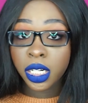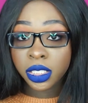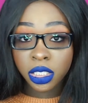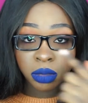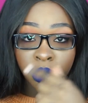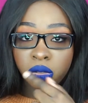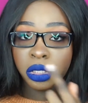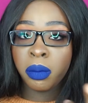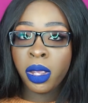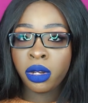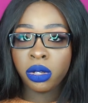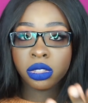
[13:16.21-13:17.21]
It's just mostly
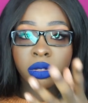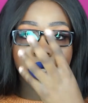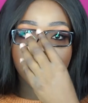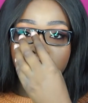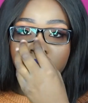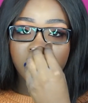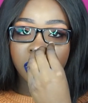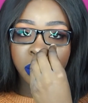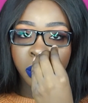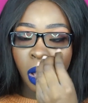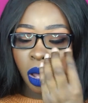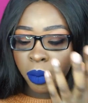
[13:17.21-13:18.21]
my nose, so I just tend to
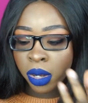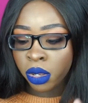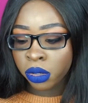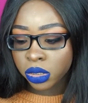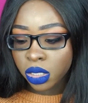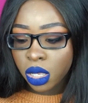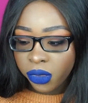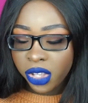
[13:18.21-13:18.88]
blot my nose.